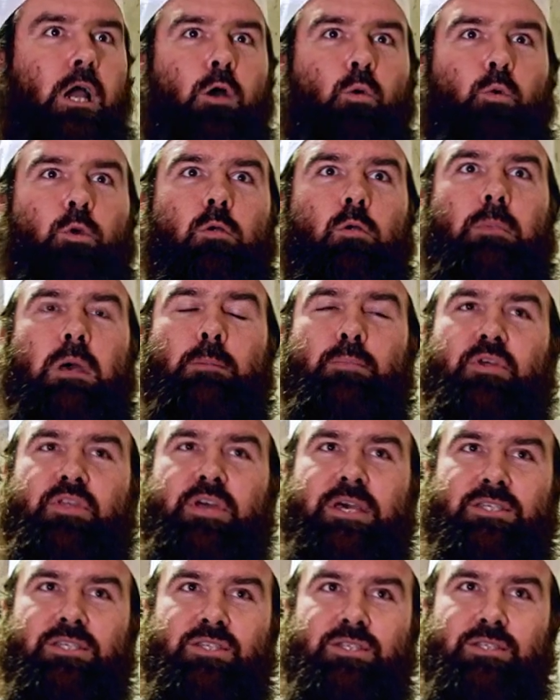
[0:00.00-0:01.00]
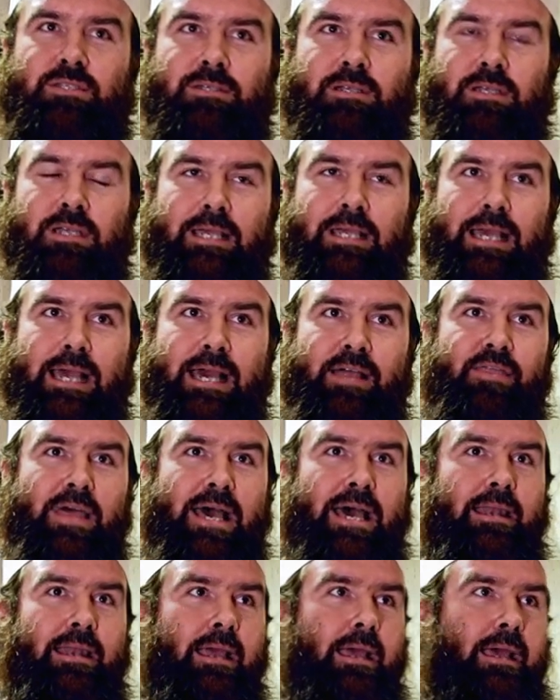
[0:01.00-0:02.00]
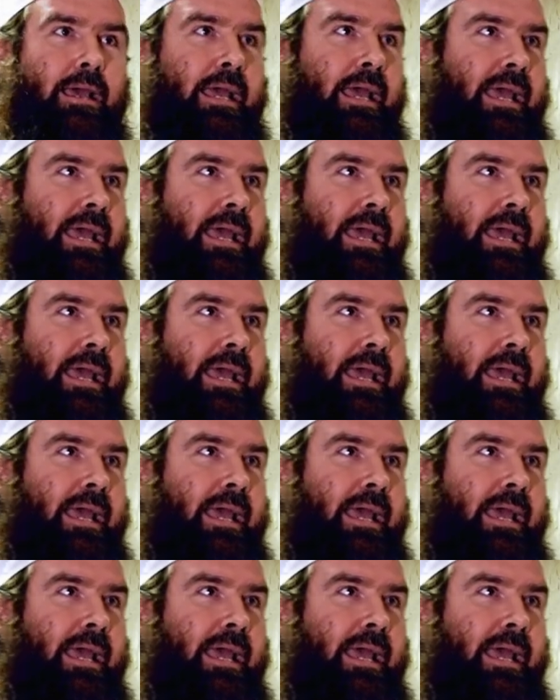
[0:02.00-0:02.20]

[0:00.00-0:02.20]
we remember this that